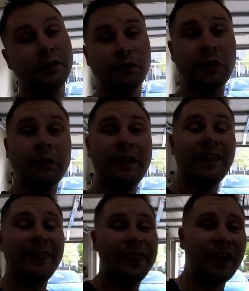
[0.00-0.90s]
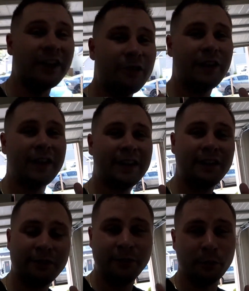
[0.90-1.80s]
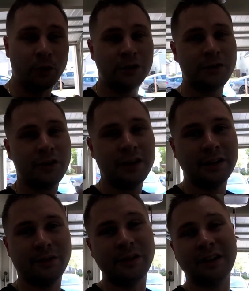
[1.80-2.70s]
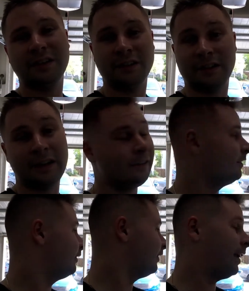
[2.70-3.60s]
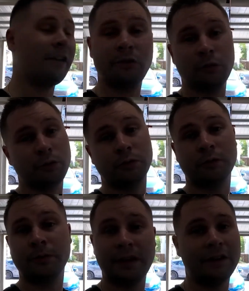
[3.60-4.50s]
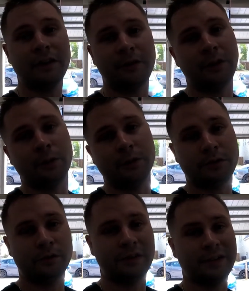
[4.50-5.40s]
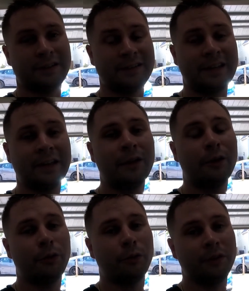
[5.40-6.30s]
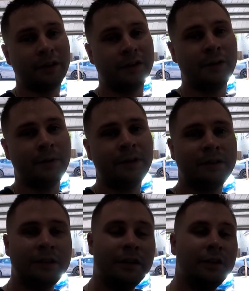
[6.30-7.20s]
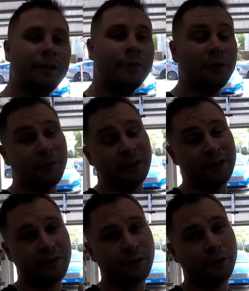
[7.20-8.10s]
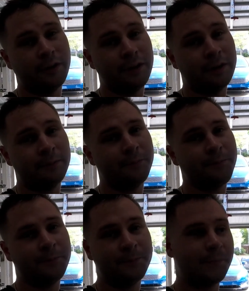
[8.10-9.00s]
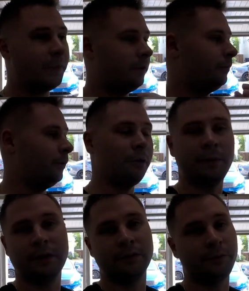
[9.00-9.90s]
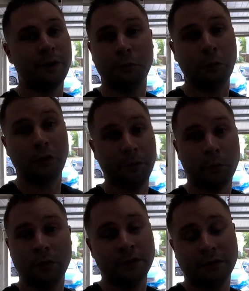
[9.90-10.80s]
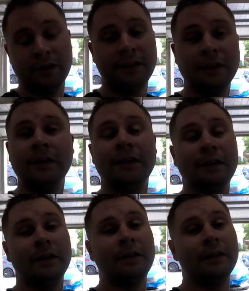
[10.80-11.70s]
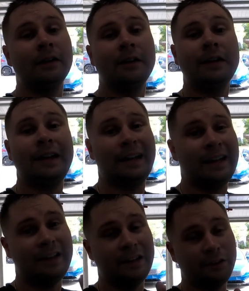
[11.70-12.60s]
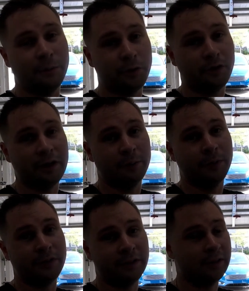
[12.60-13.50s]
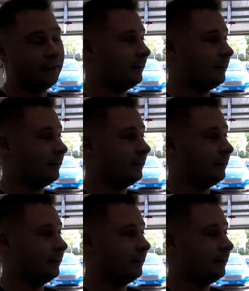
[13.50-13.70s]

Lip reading: So thank you guys for watching. If you guys, like as usual, if you guys have any questions or anything like that, throw it in the comments. Follow me on Instagram. Follow me on Facebook if you want. And hit that subscribe button.